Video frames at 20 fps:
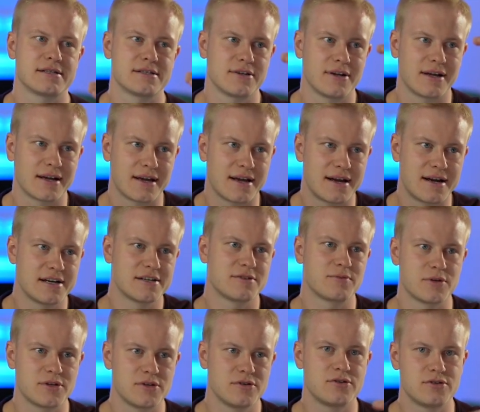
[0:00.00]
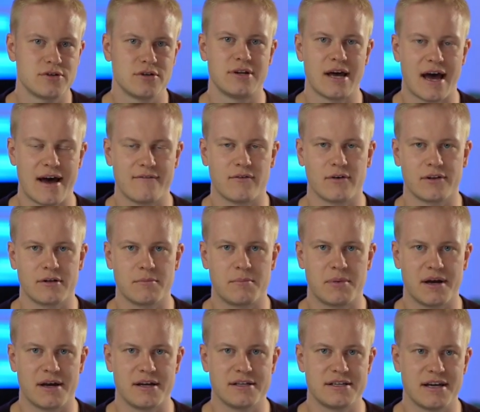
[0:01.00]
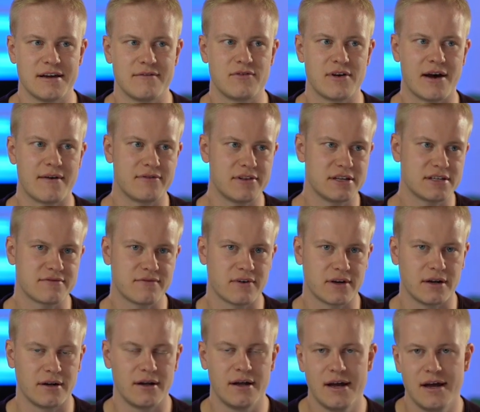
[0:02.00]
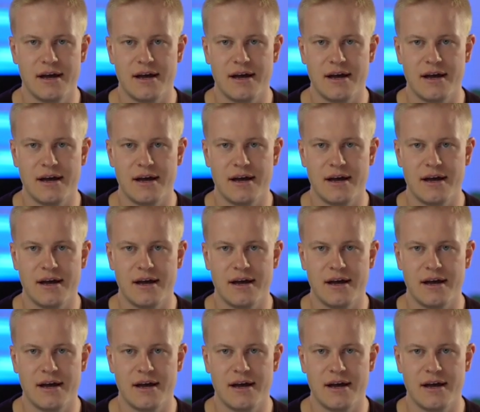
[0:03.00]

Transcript: So, like, here's what you should have on the page if you have this funnel.